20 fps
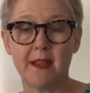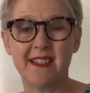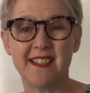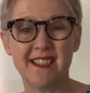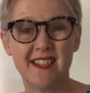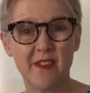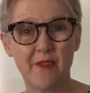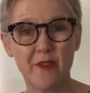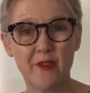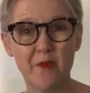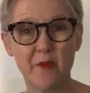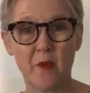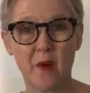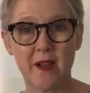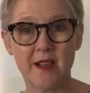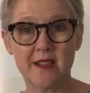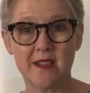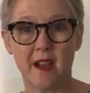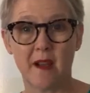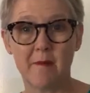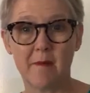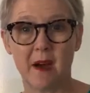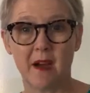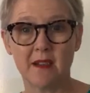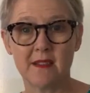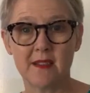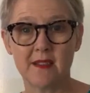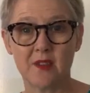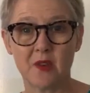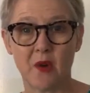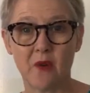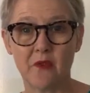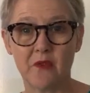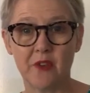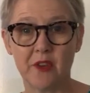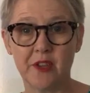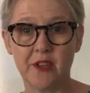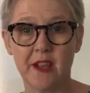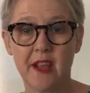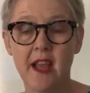different ways I might solve
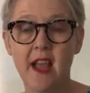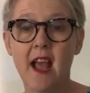it.